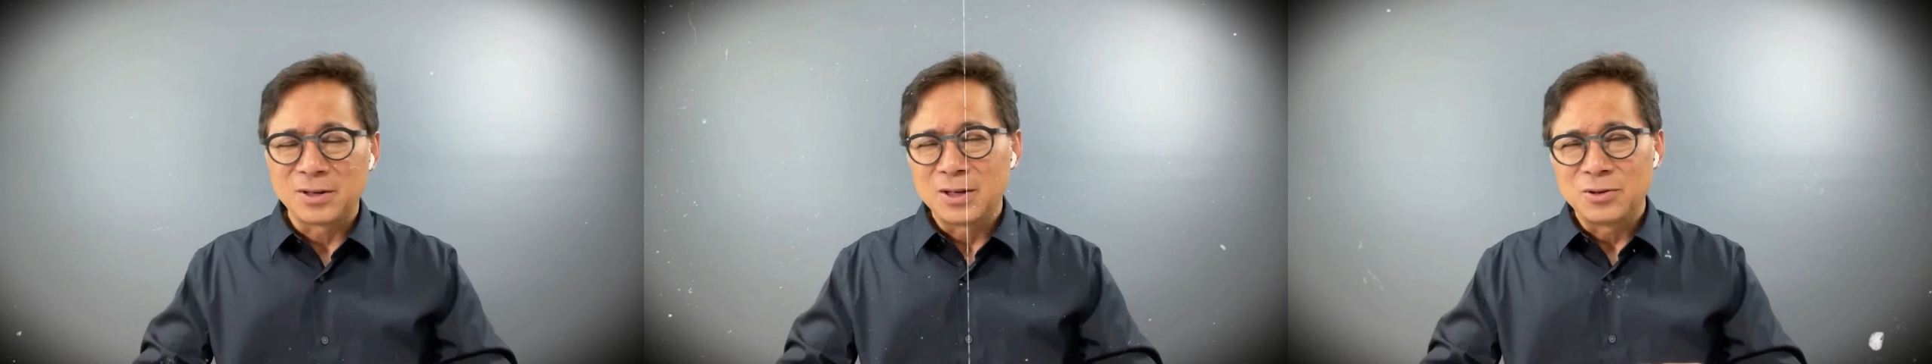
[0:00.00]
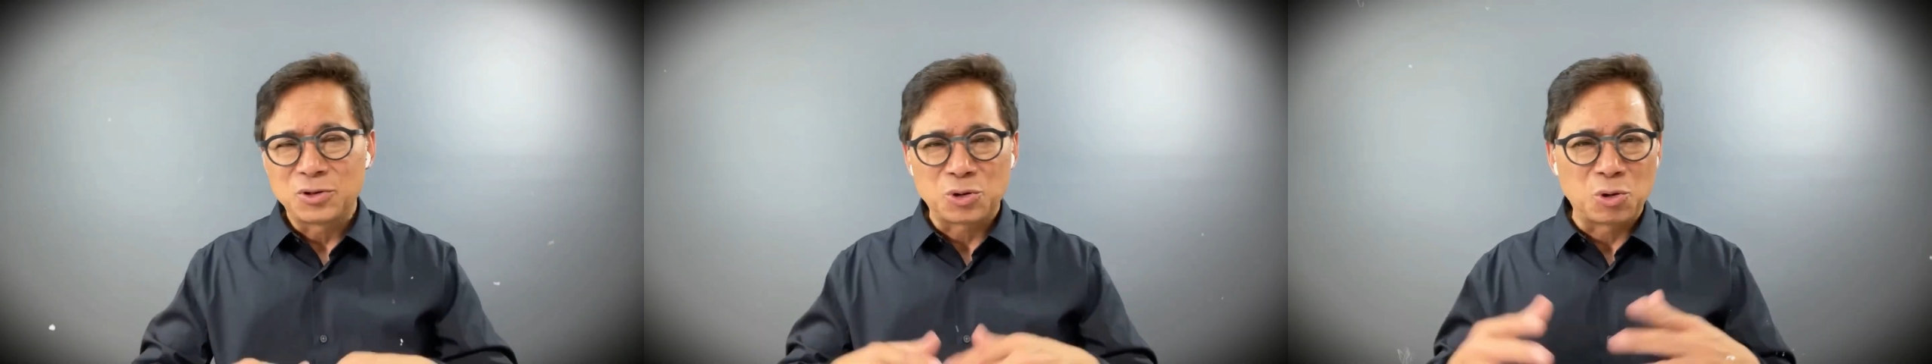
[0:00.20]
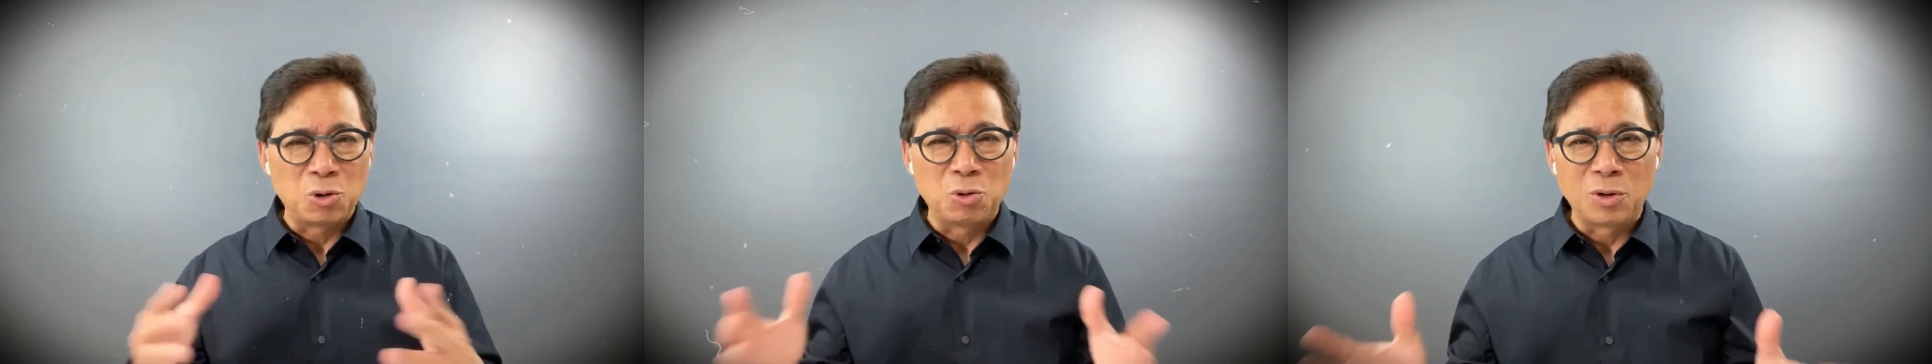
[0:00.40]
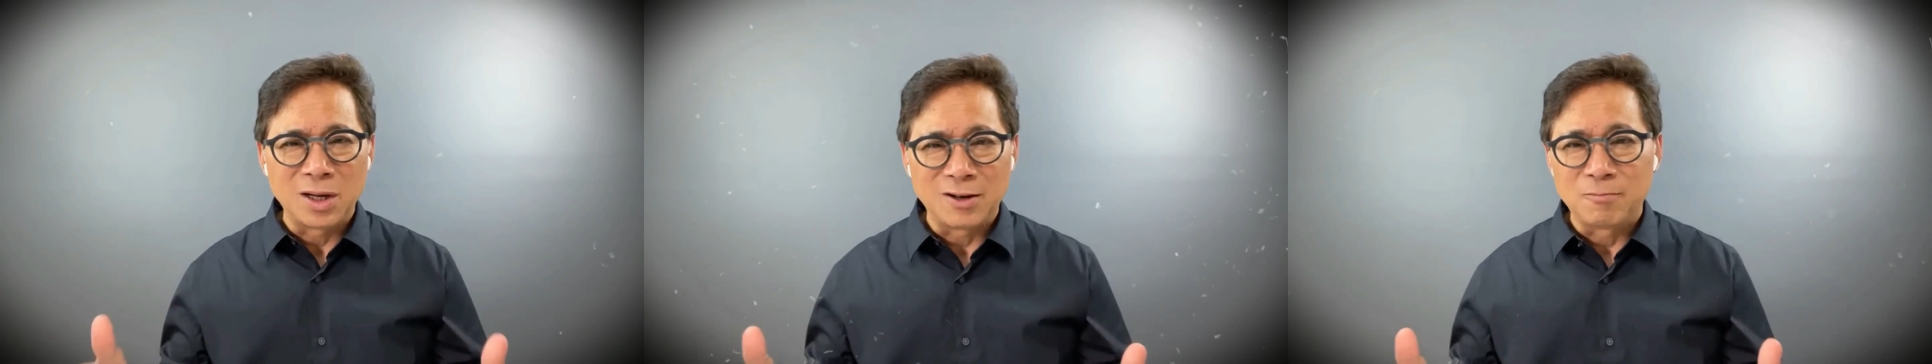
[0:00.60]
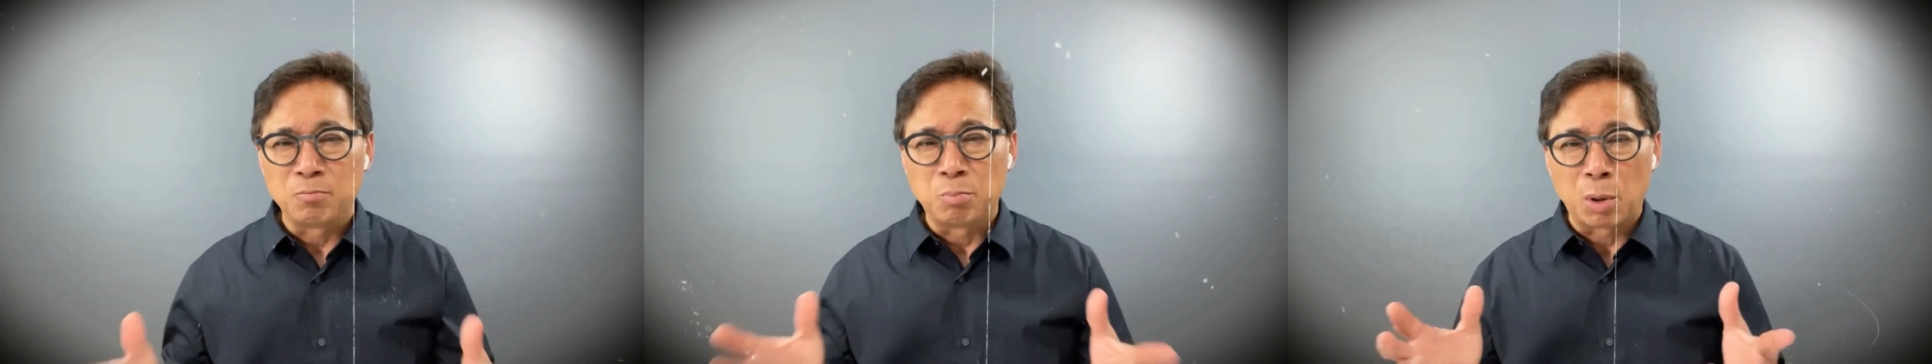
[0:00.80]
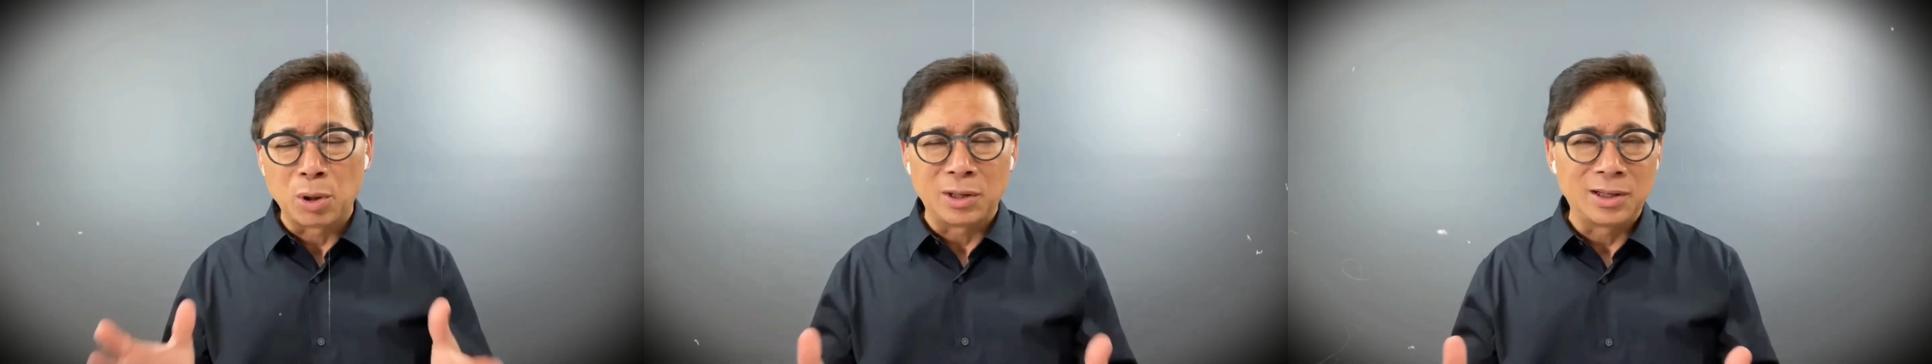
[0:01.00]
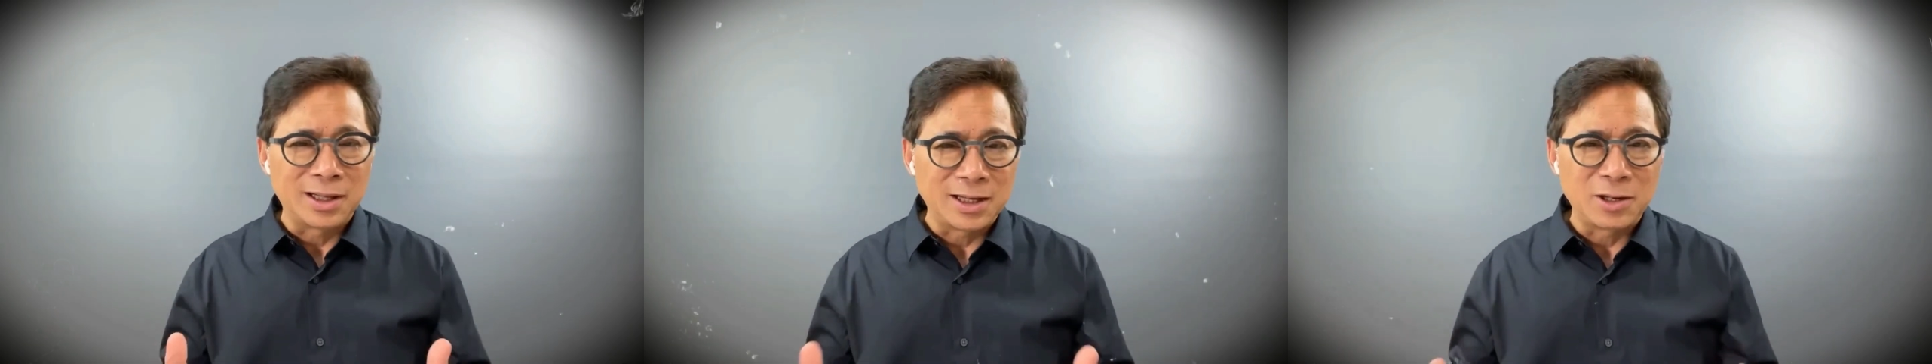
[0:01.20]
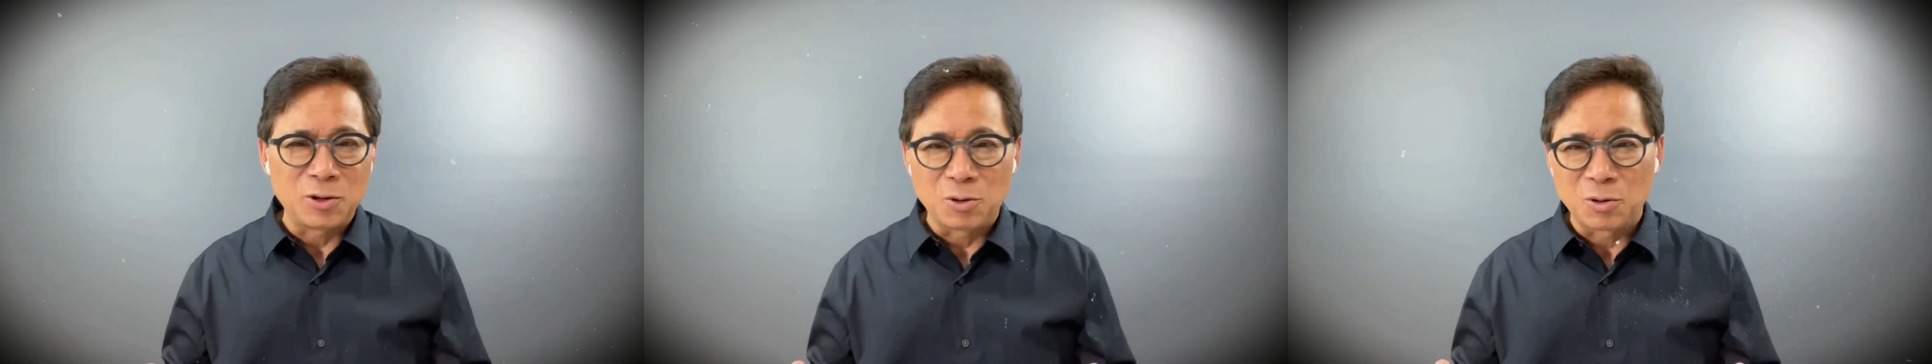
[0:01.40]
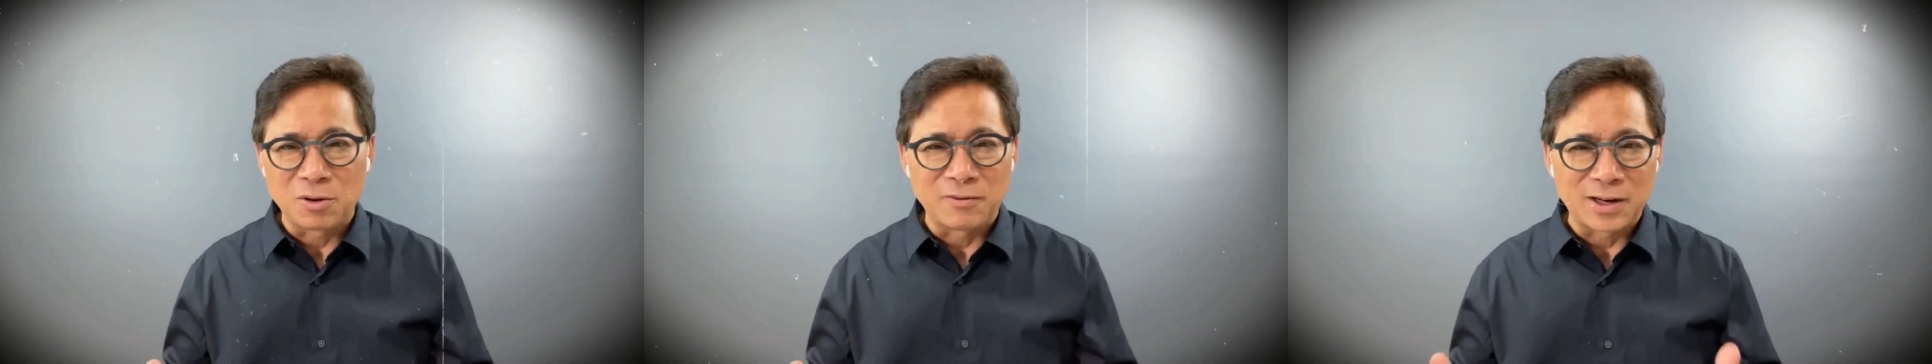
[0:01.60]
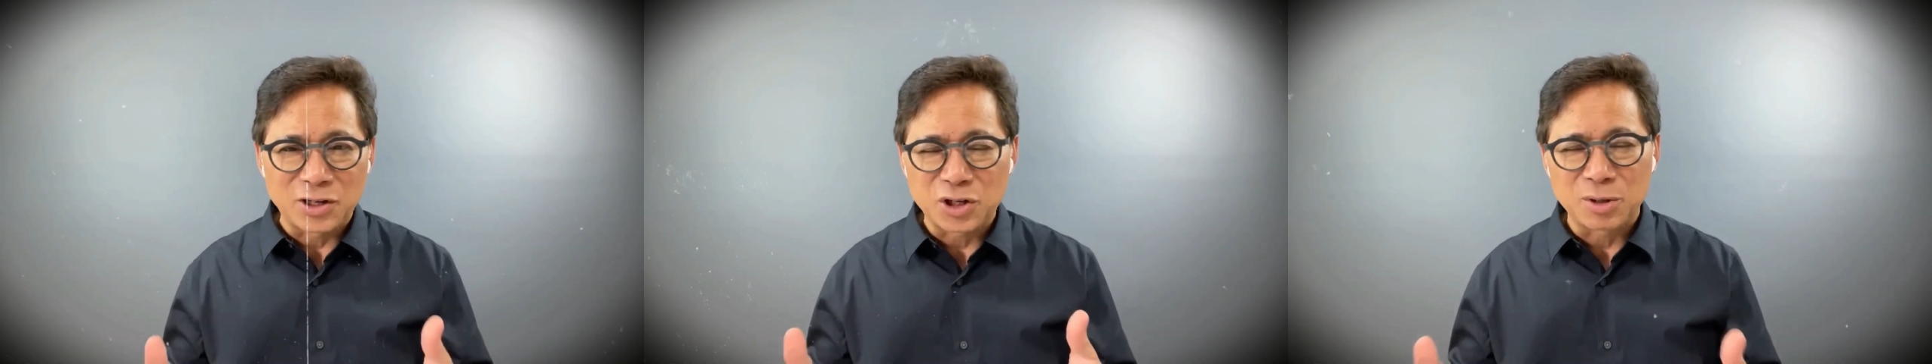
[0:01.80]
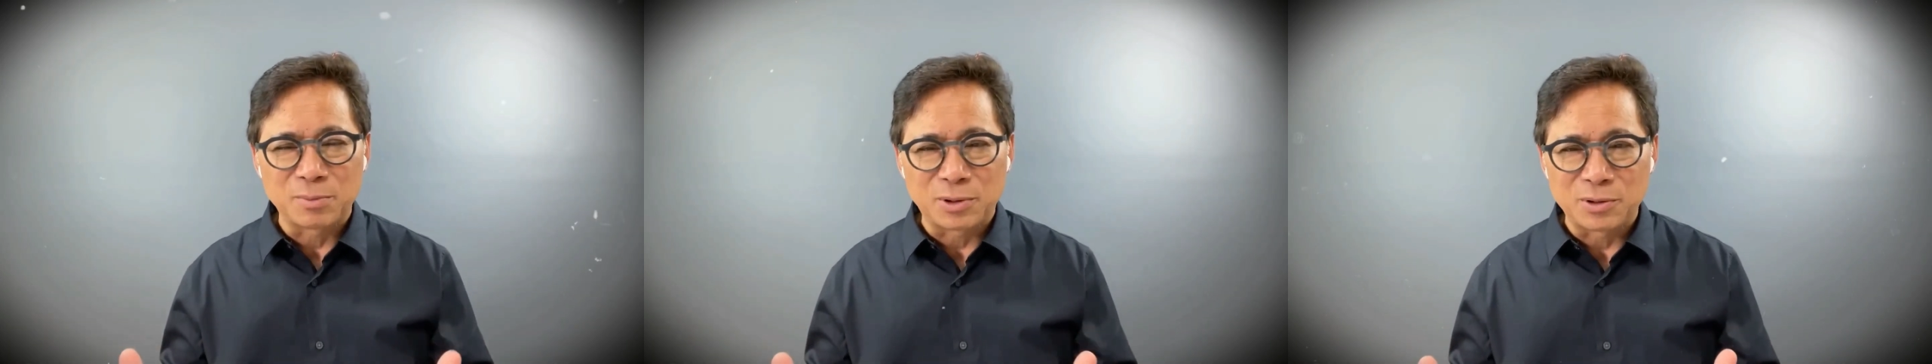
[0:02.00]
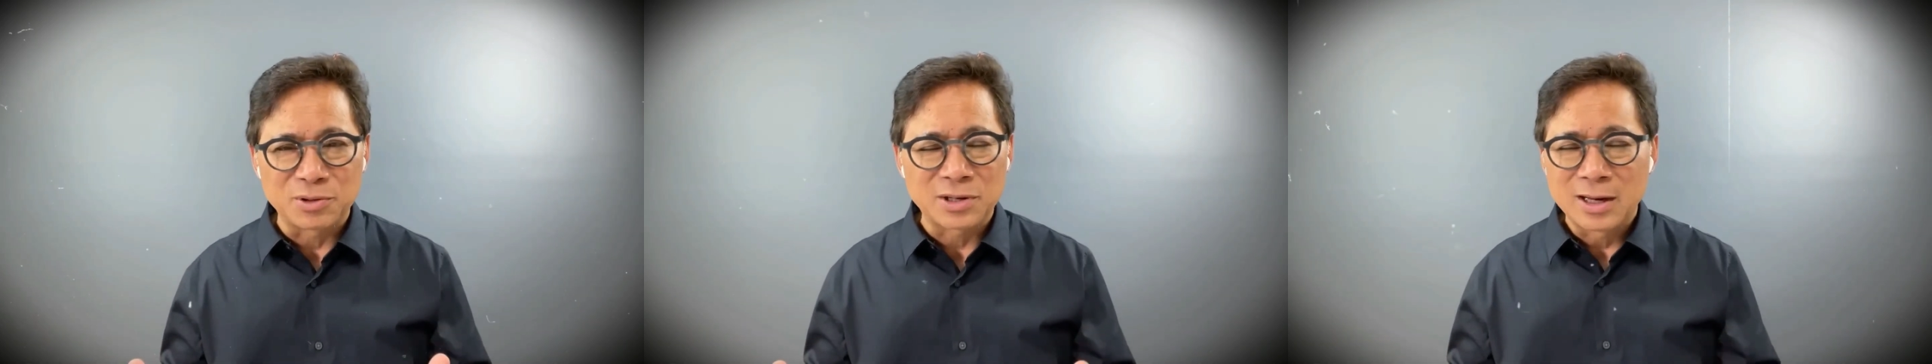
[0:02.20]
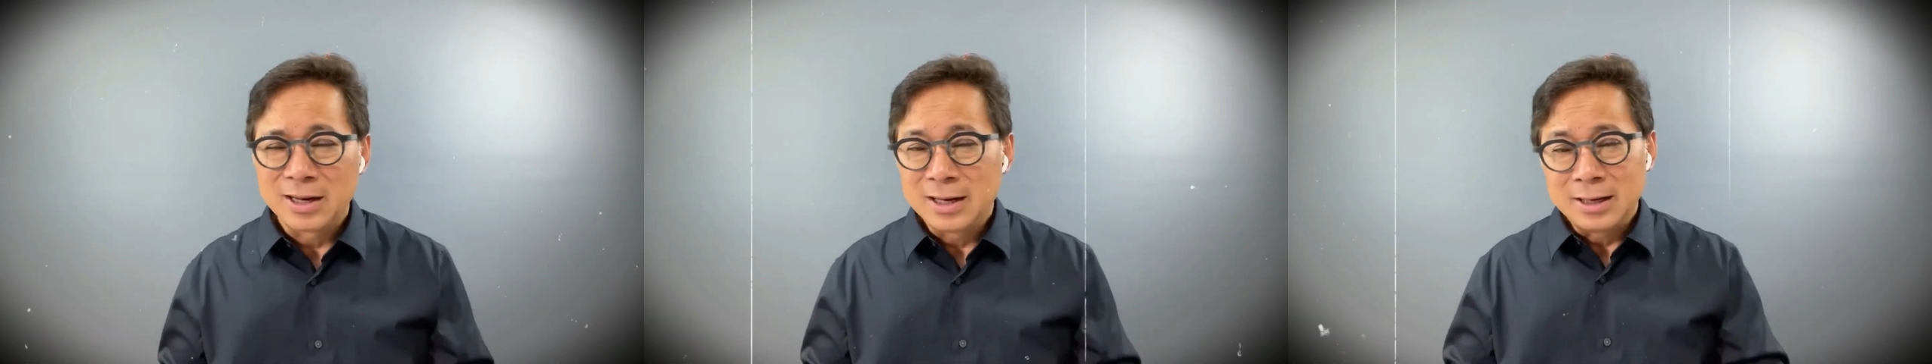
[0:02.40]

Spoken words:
school way of boiling your vegetables,